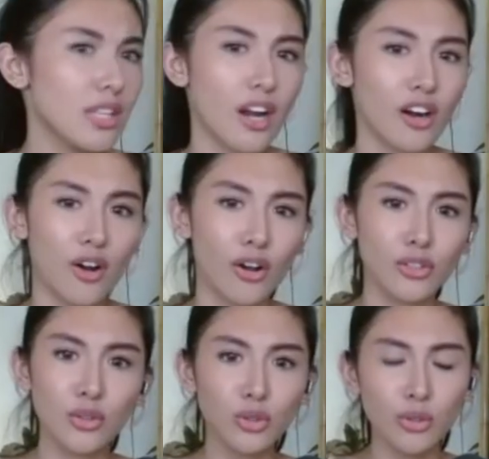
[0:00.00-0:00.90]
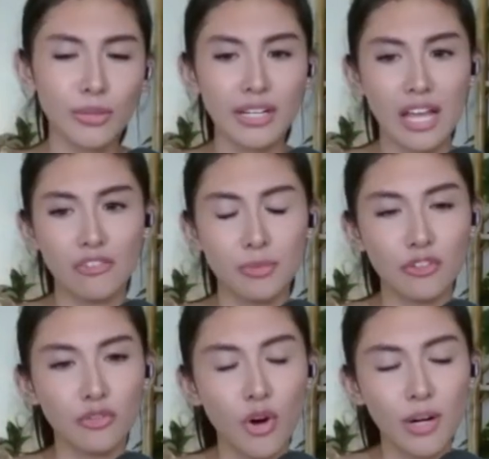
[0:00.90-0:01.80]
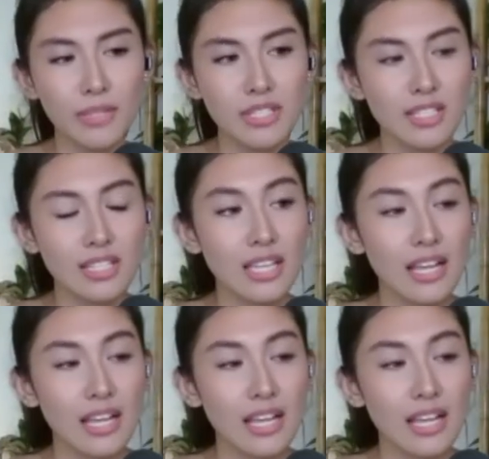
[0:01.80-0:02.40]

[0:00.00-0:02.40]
that are on YouTube, her live performances,